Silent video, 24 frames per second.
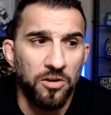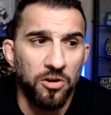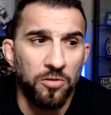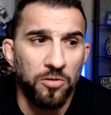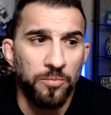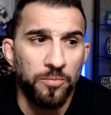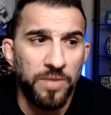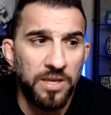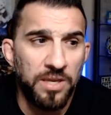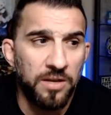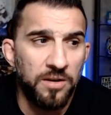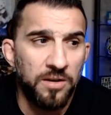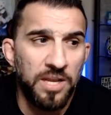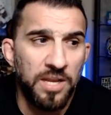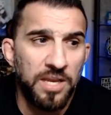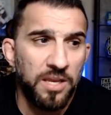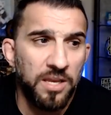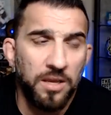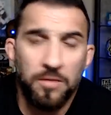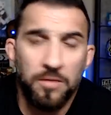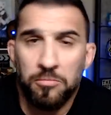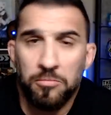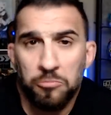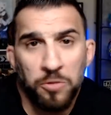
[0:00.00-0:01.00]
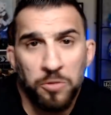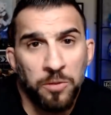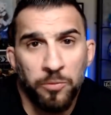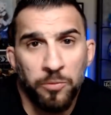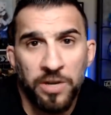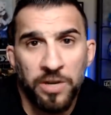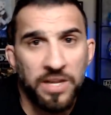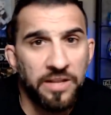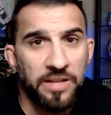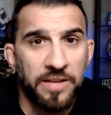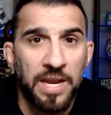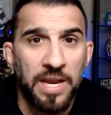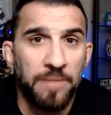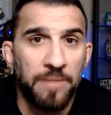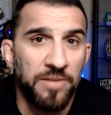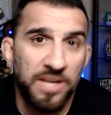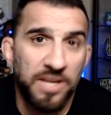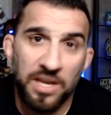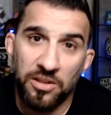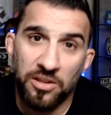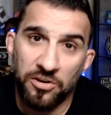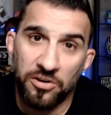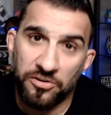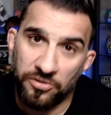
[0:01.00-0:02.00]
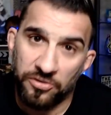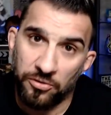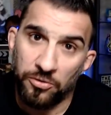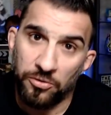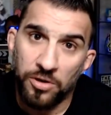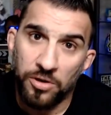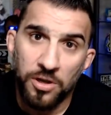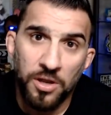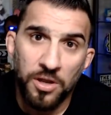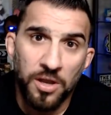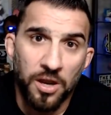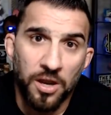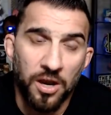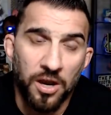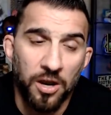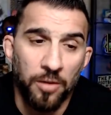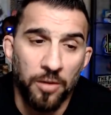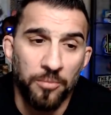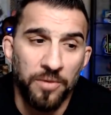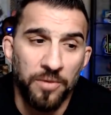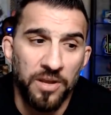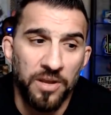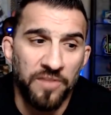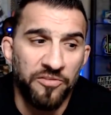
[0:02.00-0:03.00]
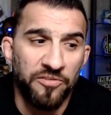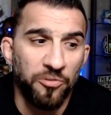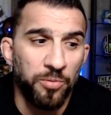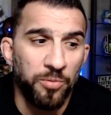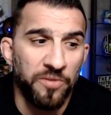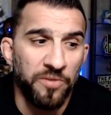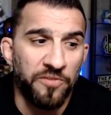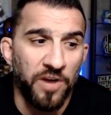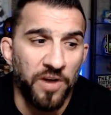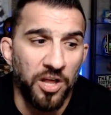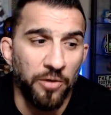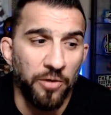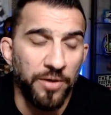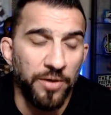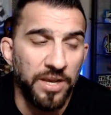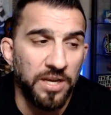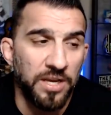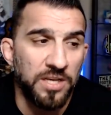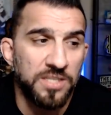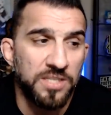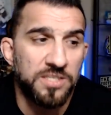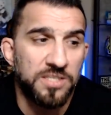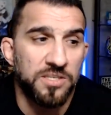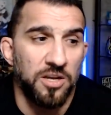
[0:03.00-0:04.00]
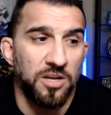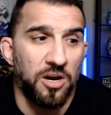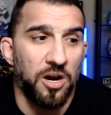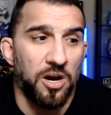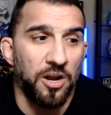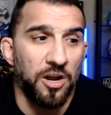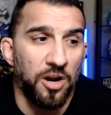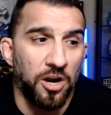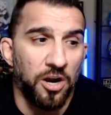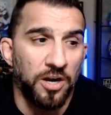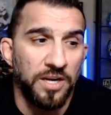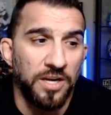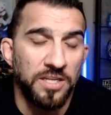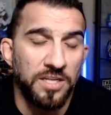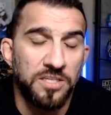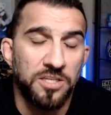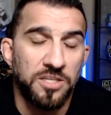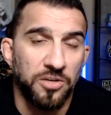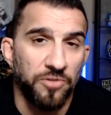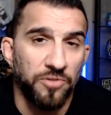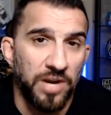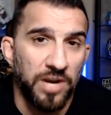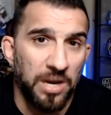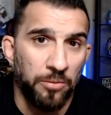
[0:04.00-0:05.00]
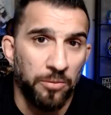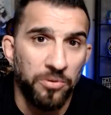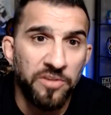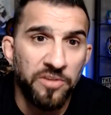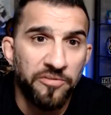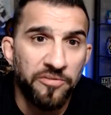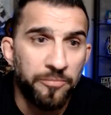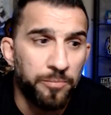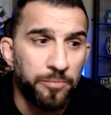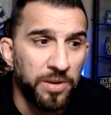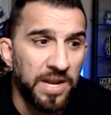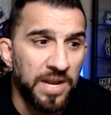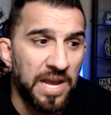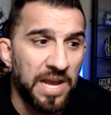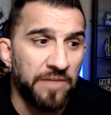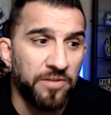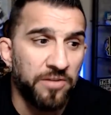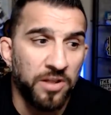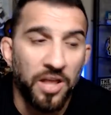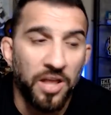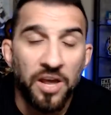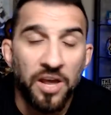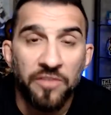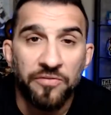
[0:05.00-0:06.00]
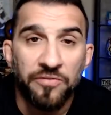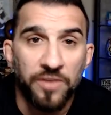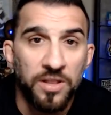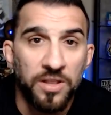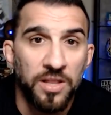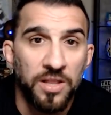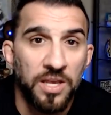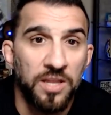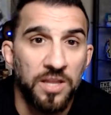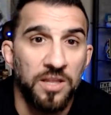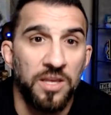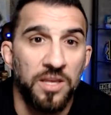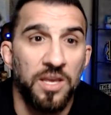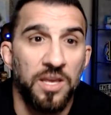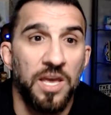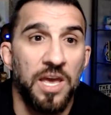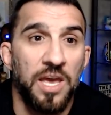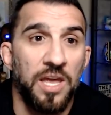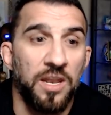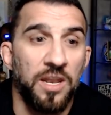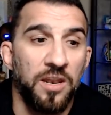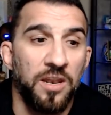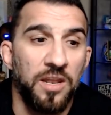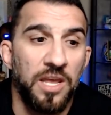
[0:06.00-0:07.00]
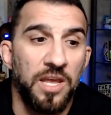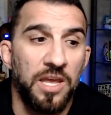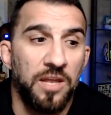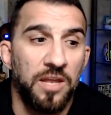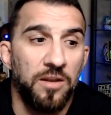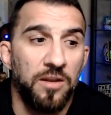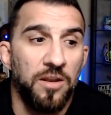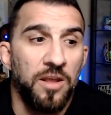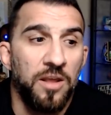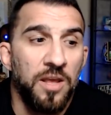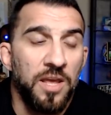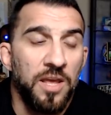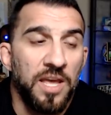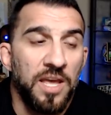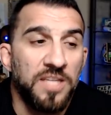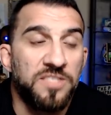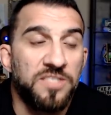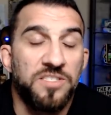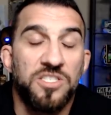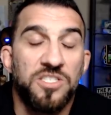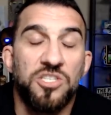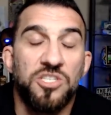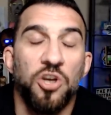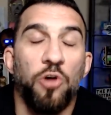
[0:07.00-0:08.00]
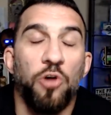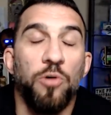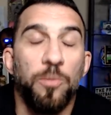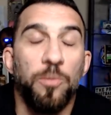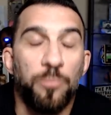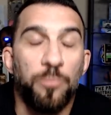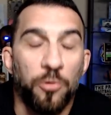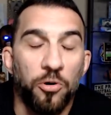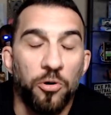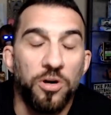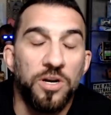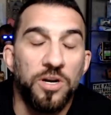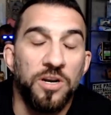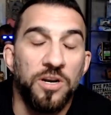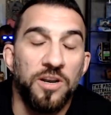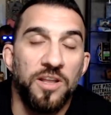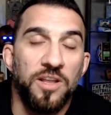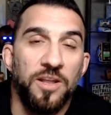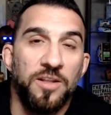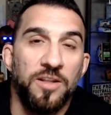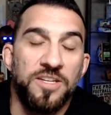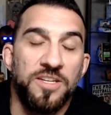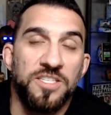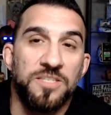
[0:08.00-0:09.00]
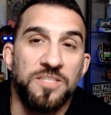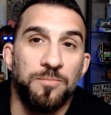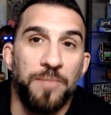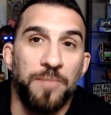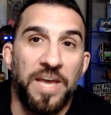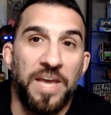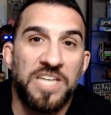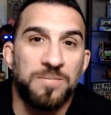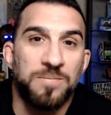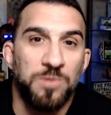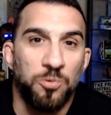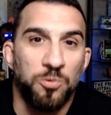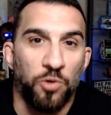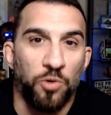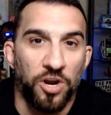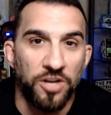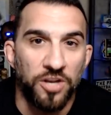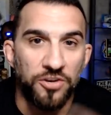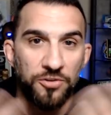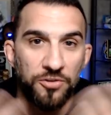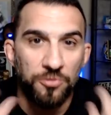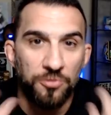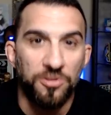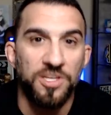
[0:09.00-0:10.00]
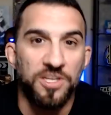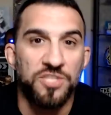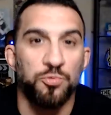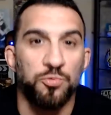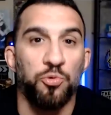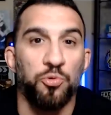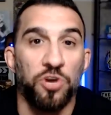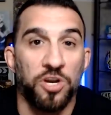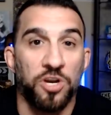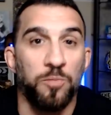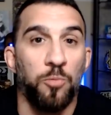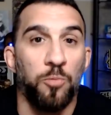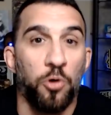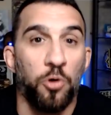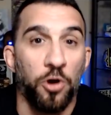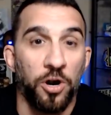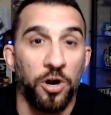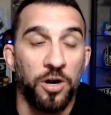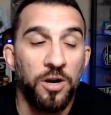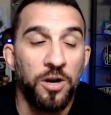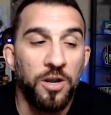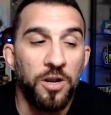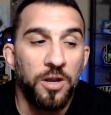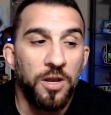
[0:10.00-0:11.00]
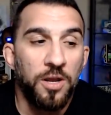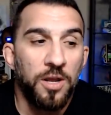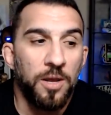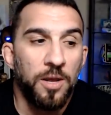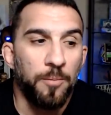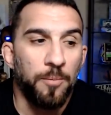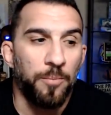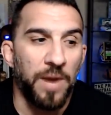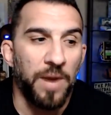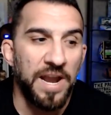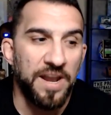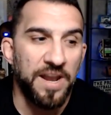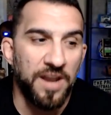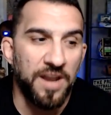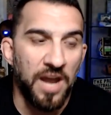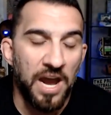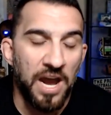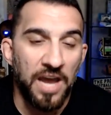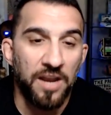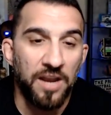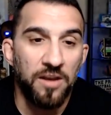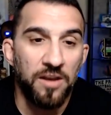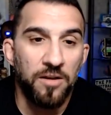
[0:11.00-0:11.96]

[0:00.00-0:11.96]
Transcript: me and Nikki, we, we need time together too. Um, if you've been following us on our Instagram, we've been having a lot of fun lately, and it it's so important. It just makes me want to do this work more by not